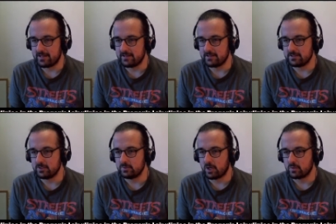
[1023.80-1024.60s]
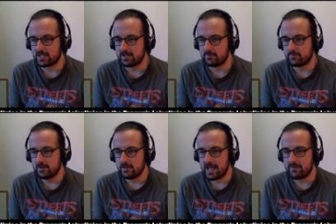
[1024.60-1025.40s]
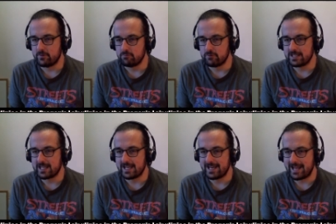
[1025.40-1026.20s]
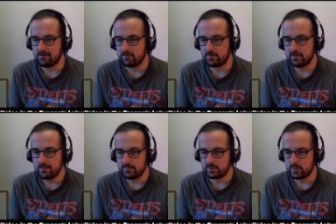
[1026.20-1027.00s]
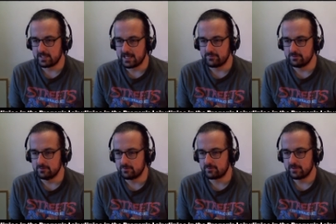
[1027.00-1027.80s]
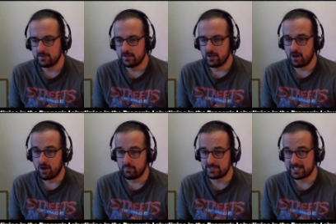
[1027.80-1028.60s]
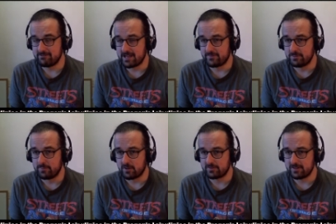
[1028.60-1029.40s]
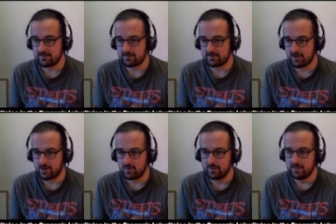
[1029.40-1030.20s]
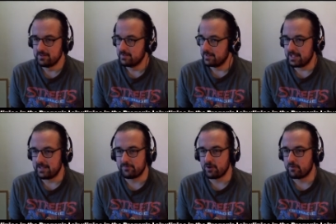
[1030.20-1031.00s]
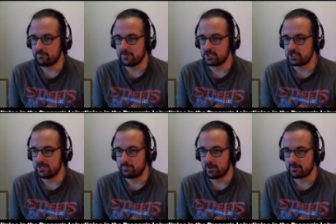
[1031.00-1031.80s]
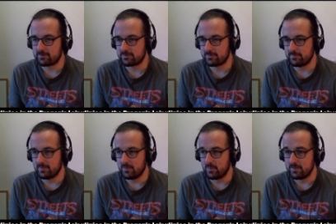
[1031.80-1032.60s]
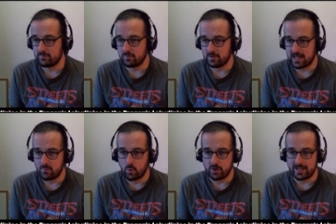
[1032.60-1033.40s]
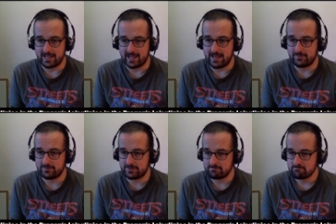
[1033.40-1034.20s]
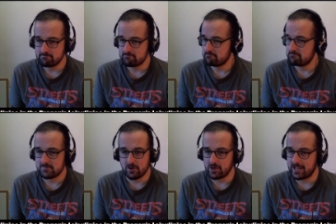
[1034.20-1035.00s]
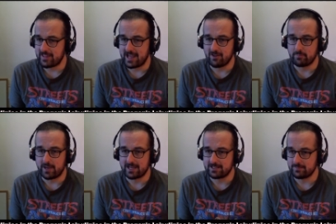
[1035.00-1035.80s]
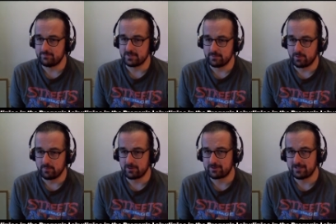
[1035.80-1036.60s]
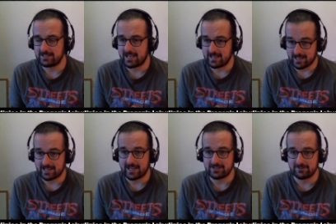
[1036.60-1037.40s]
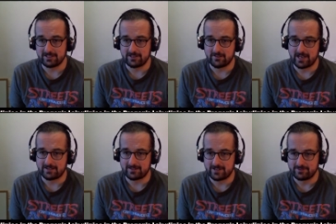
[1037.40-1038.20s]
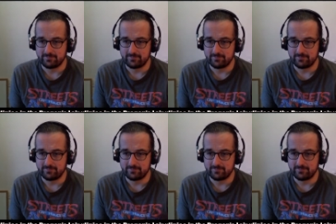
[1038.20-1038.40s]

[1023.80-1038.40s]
you don't kind of ever regain health between levels, or particularly after bosses. So if you're finishing a boss with like 1 hit left, you're not getting that health back. You're probably just going to die like I just did on the next level.